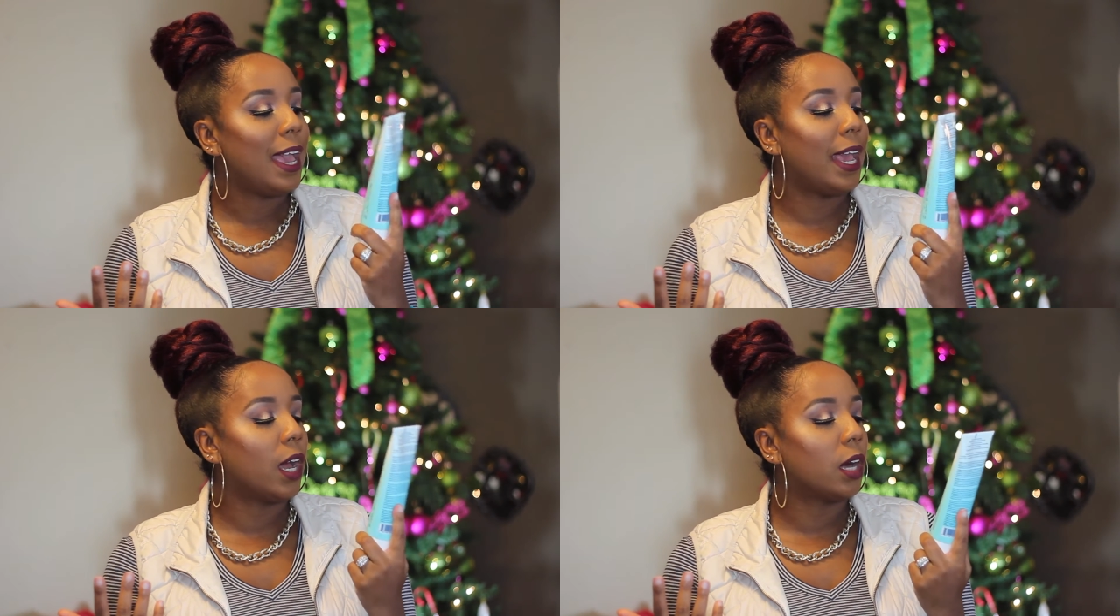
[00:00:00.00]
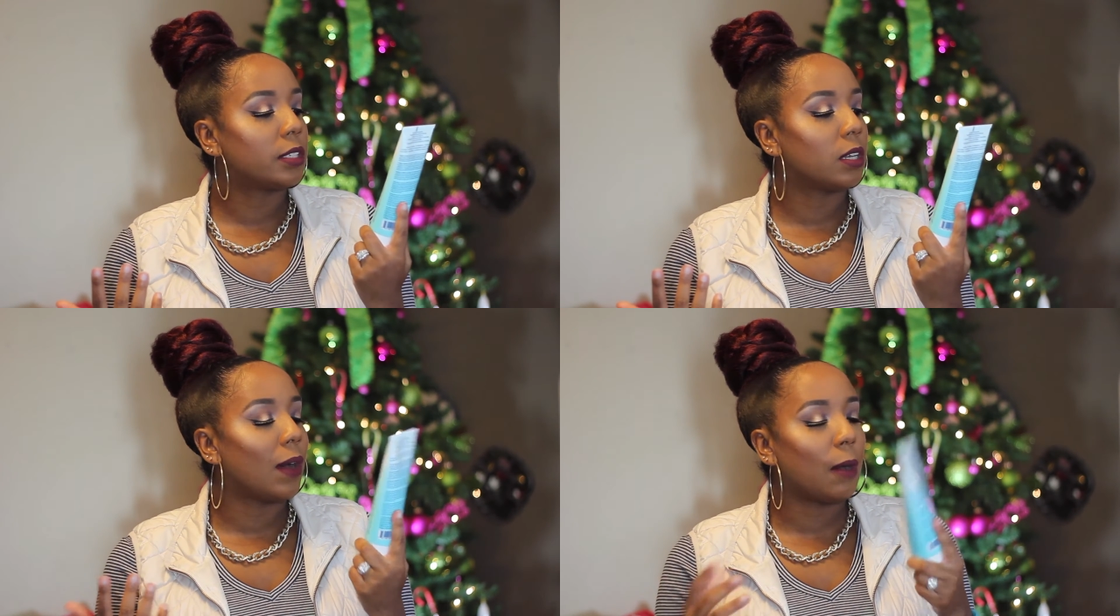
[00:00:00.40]
And
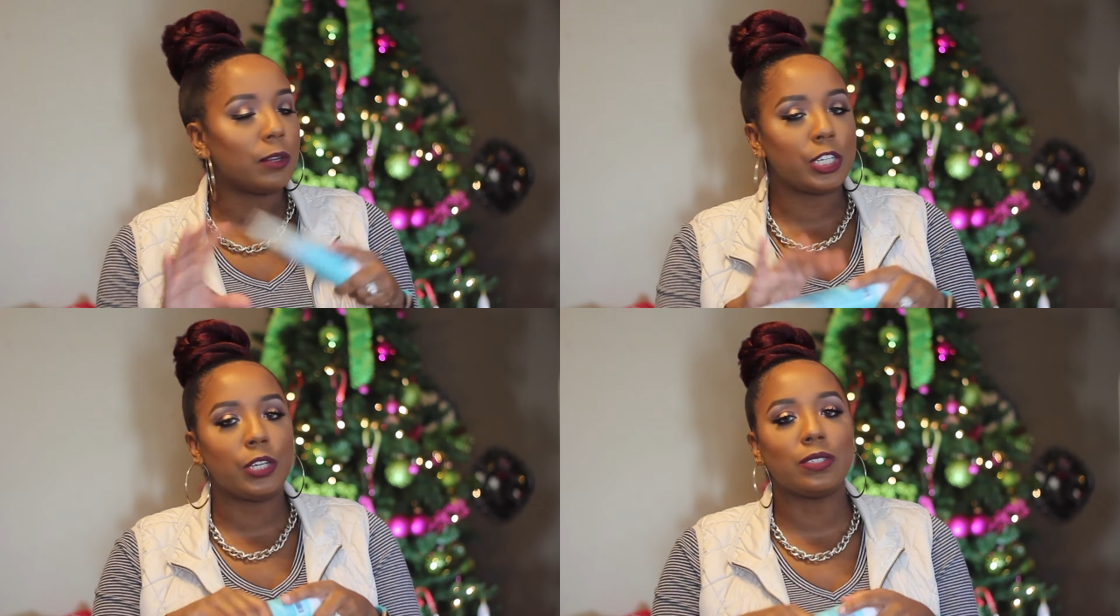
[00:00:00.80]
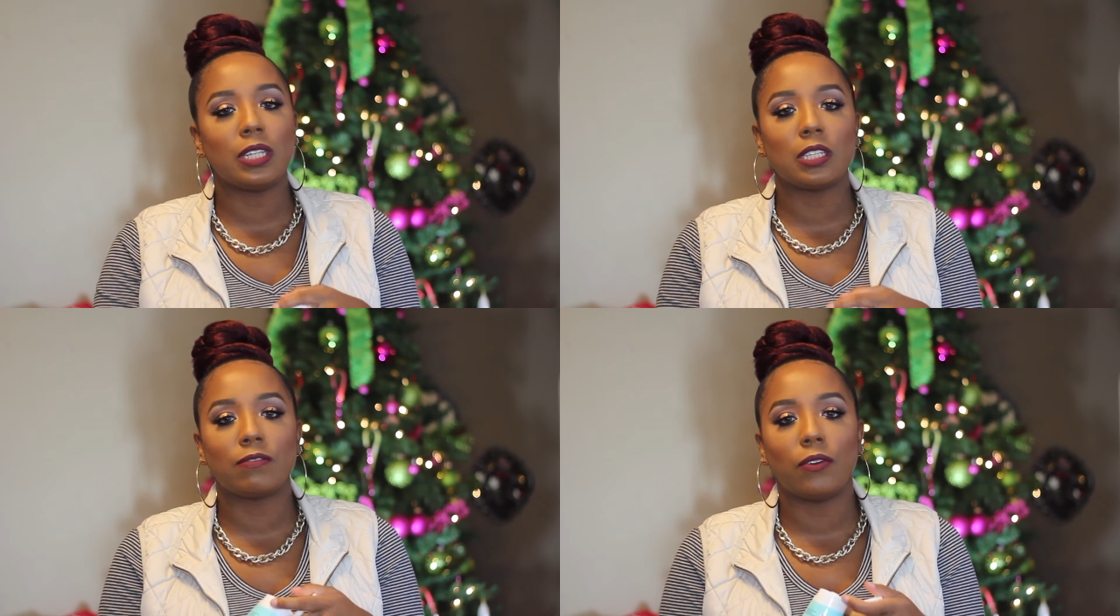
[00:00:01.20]
also I would use
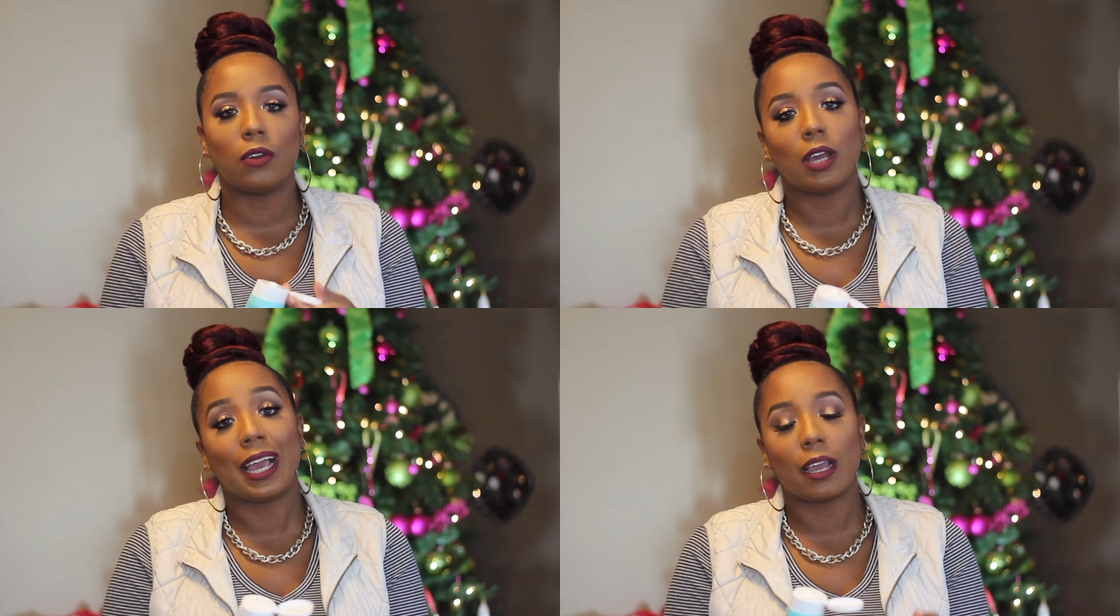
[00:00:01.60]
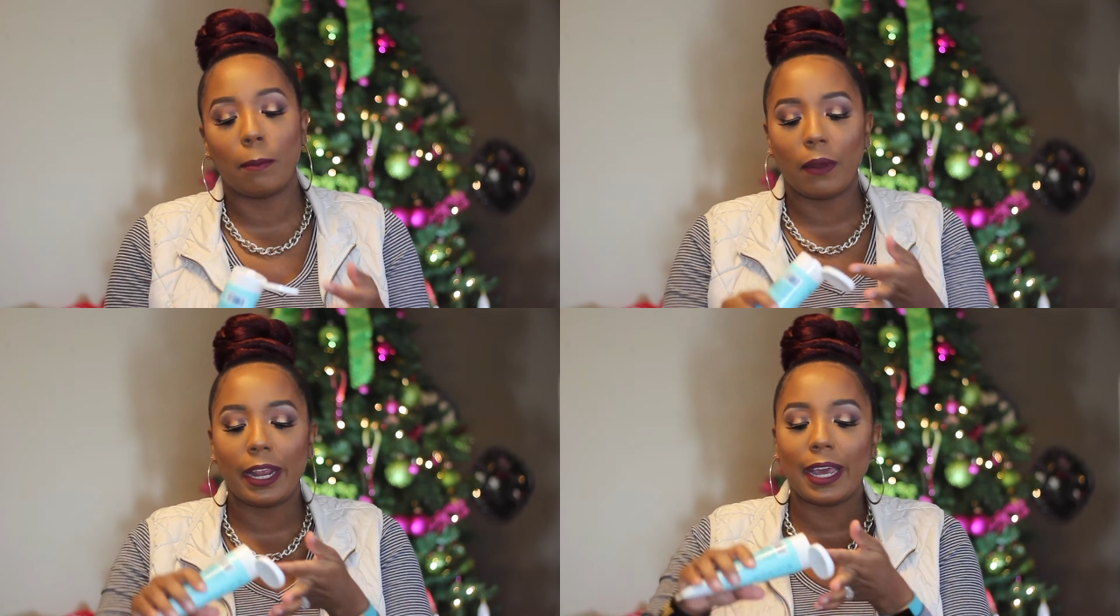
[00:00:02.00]
this for like
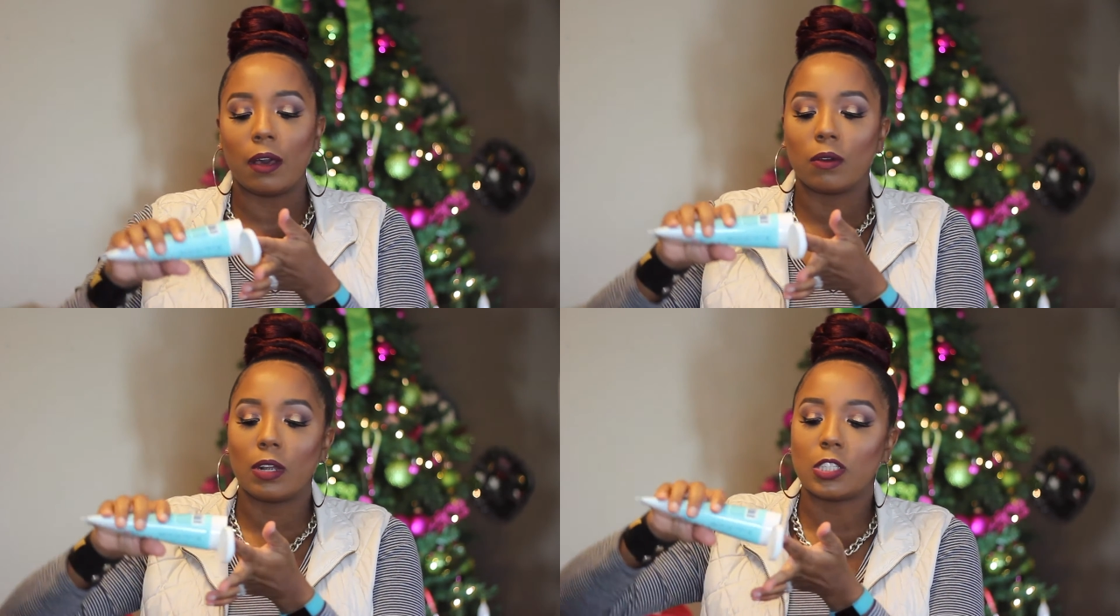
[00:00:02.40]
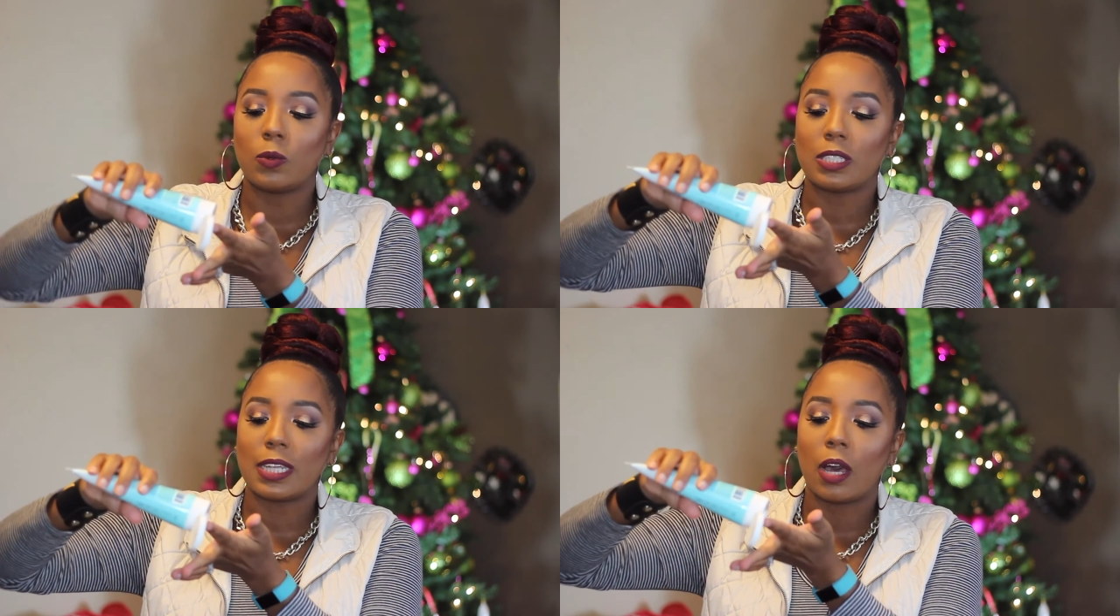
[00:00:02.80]
a braid out or a
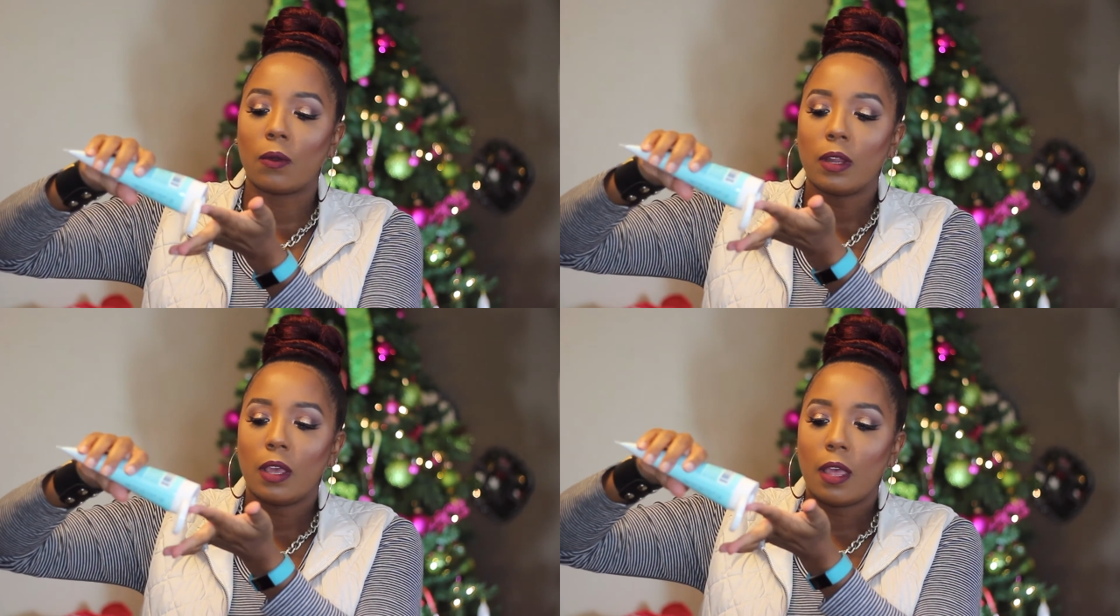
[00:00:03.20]
twist out.